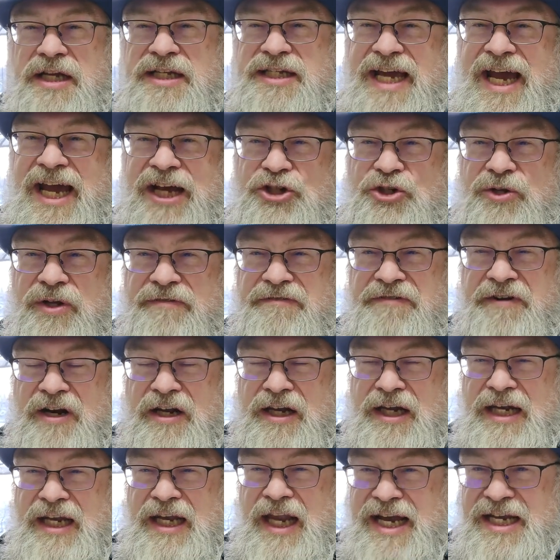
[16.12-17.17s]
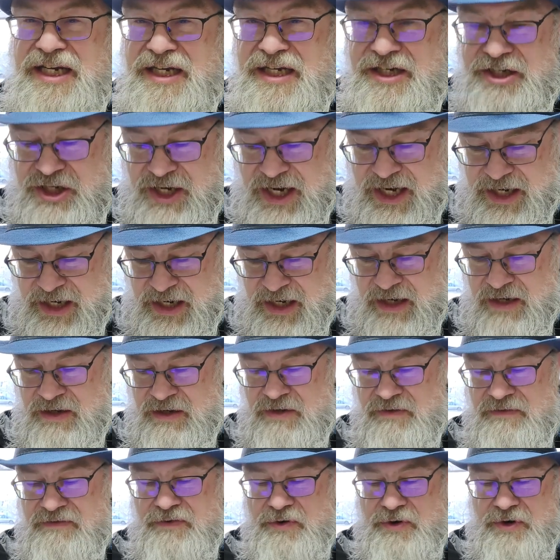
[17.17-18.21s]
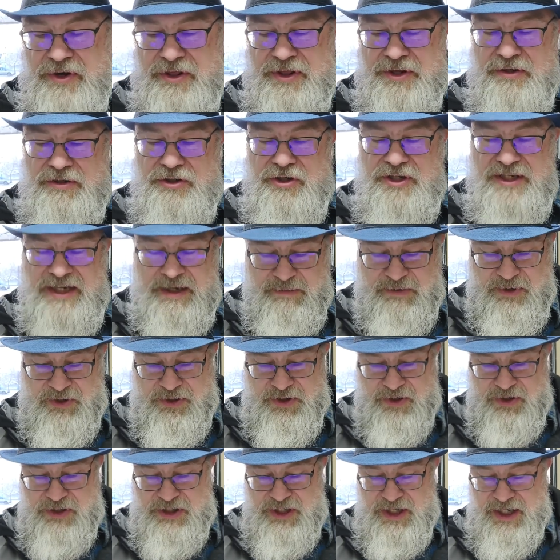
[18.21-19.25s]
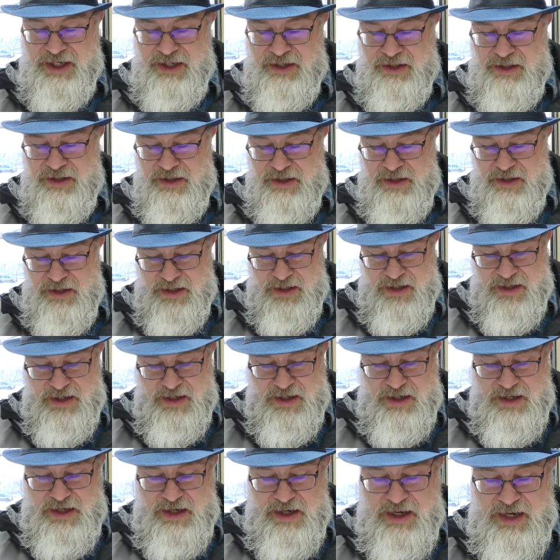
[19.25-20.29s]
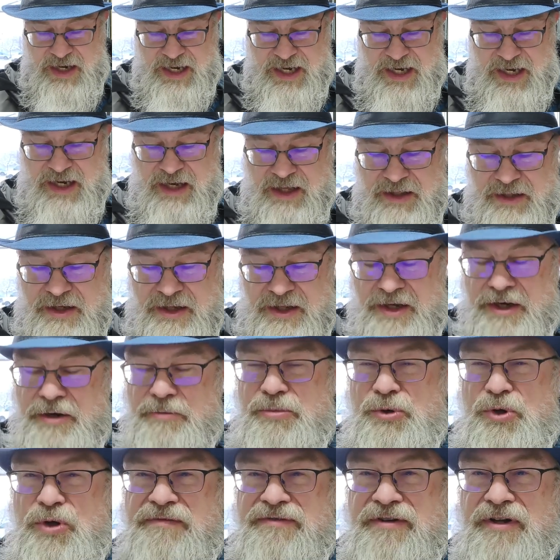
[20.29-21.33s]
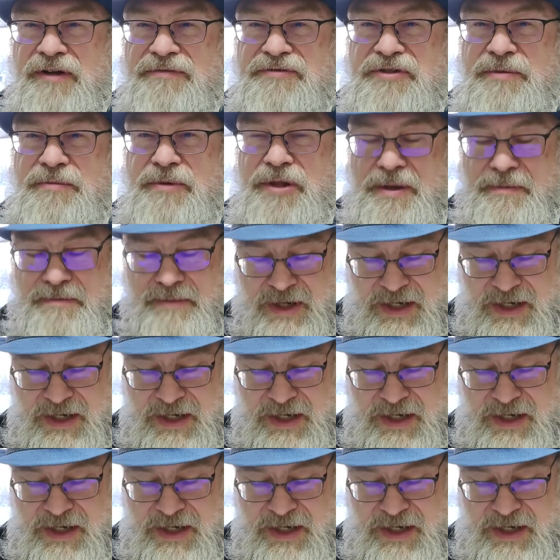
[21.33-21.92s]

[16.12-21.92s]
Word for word: It's actually a fairly light agenda for December 13th. Uh, other than approval of some of